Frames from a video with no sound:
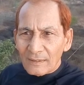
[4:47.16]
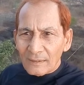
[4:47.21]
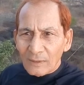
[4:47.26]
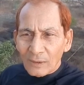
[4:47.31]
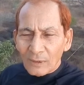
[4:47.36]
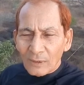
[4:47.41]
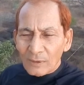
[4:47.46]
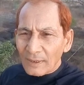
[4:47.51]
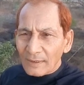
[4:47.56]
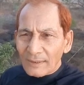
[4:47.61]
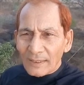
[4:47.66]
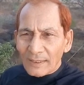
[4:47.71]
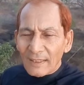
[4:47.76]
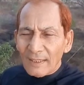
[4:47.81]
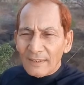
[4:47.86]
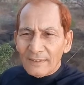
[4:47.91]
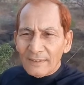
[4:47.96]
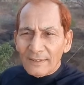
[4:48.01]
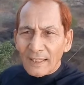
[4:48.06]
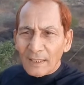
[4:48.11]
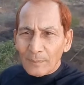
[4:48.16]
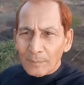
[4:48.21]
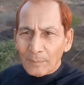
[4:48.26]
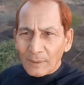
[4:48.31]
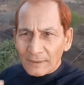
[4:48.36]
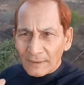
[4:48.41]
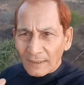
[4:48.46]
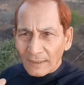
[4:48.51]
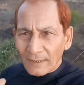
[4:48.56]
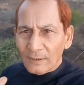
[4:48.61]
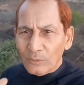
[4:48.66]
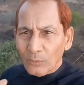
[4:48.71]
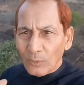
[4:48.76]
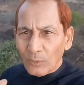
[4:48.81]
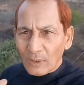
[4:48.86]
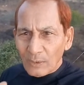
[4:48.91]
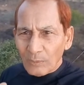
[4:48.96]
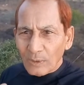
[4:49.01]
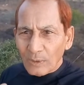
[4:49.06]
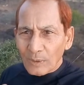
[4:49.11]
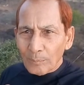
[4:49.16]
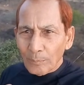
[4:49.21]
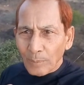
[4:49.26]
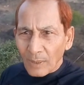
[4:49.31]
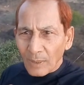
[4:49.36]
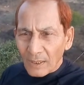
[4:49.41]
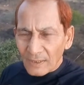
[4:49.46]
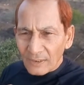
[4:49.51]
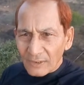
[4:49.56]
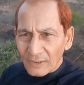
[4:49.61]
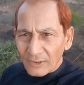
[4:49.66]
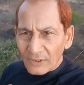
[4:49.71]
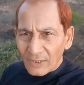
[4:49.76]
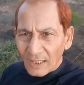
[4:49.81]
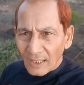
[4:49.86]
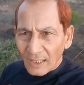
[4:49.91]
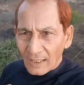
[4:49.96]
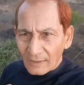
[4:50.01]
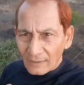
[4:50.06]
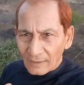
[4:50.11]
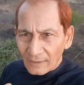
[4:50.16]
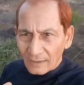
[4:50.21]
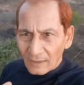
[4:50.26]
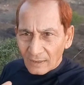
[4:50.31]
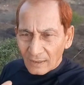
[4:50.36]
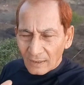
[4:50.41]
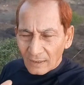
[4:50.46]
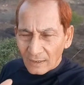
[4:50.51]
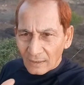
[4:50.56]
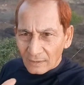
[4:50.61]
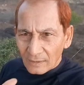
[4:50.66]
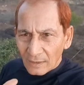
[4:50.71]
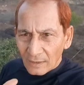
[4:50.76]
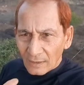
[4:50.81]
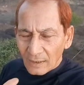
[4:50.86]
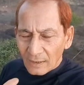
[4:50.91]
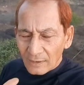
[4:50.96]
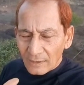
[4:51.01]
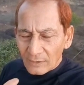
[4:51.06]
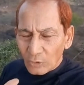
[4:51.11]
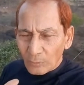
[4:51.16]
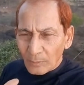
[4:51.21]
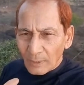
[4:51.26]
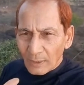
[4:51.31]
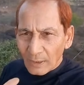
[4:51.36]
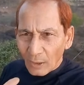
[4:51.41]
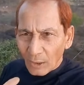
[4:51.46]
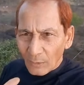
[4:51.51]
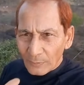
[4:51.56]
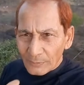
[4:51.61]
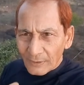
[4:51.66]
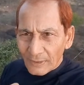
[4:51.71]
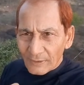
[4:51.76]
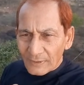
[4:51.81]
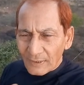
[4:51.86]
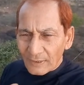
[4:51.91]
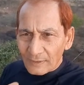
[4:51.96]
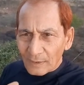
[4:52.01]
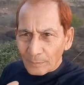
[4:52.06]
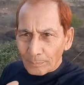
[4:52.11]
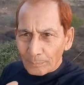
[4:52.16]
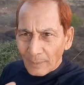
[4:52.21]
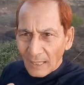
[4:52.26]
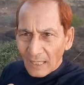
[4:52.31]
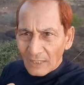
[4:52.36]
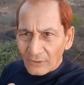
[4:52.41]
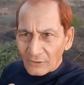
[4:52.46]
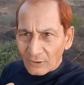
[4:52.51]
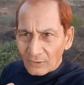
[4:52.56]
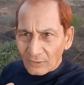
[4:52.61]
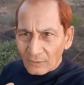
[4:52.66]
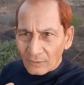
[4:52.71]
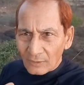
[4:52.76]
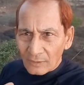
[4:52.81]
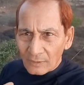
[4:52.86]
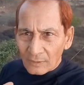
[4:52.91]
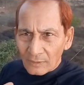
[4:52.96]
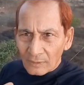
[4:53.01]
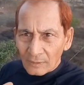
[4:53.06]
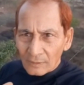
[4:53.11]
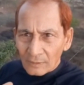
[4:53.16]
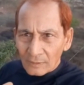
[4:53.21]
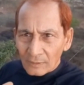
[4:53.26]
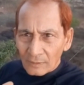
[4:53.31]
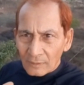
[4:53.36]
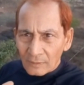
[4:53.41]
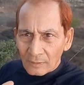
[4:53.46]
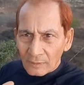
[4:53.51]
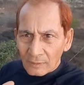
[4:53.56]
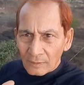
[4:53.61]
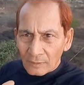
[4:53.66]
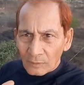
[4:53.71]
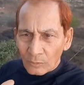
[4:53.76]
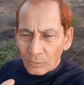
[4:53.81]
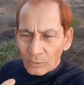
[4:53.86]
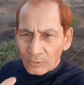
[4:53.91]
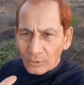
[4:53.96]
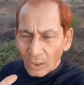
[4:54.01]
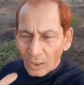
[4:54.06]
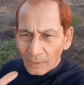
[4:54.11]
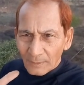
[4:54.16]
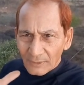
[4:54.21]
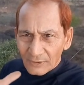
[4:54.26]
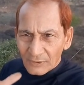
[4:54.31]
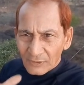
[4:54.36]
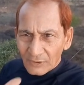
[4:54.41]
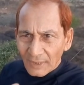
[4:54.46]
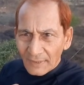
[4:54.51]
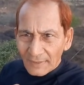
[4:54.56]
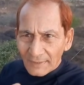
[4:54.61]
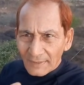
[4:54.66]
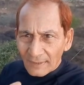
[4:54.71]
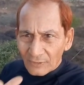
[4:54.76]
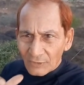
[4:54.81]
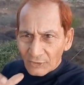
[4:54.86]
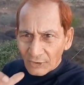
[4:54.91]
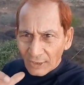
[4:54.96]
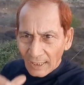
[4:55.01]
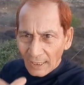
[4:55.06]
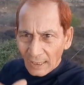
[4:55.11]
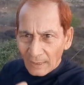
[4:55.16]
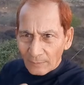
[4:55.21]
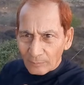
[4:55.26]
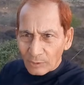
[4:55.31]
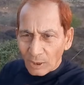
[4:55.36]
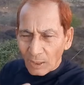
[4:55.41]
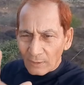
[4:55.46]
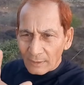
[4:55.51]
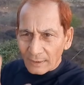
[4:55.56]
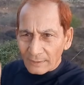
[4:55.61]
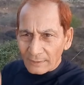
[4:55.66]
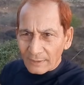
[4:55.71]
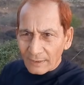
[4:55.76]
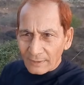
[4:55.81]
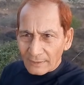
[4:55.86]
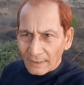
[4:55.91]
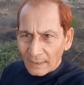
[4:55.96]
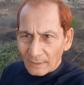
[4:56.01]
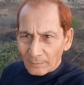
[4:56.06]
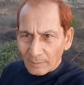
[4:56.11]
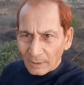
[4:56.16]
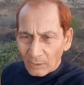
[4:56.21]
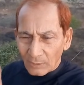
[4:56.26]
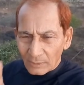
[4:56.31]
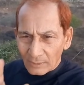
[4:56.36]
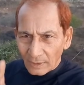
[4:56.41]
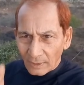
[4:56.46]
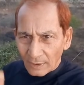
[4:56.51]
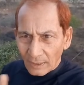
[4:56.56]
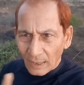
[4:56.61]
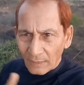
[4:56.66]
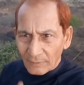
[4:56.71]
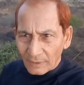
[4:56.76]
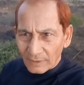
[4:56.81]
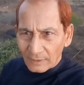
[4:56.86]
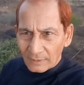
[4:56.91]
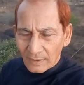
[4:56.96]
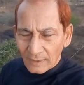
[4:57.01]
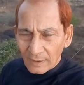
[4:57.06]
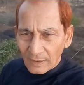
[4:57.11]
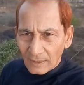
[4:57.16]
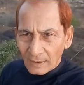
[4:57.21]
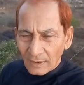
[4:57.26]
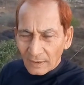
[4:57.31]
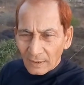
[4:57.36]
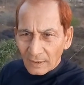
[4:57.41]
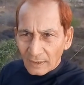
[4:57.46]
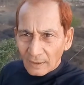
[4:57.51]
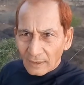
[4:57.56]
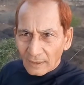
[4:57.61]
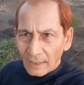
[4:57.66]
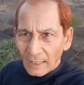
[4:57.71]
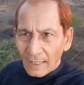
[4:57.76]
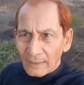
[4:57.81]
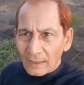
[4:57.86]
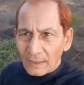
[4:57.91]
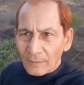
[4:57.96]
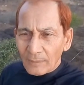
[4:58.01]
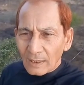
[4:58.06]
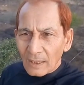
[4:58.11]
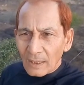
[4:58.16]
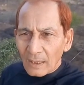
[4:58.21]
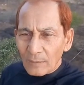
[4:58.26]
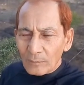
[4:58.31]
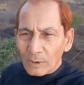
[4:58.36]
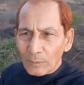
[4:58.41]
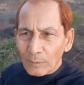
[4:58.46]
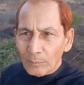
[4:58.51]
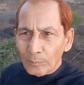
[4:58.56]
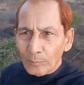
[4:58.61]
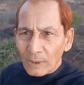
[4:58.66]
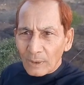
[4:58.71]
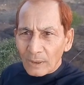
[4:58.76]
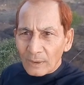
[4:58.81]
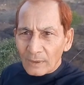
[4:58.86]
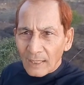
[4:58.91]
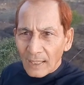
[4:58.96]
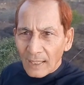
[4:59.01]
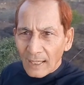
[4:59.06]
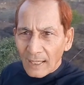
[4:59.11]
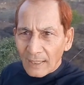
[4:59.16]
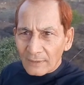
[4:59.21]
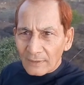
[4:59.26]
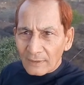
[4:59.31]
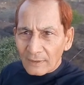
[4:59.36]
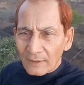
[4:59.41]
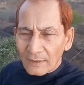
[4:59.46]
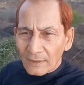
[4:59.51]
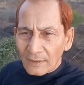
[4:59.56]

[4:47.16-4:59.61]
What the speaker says: no, nothing is there, but there is only one burning desire, the consuming obsession, the passion, who is always thinking same thought at a time because he loves it. And he becomes the millionaire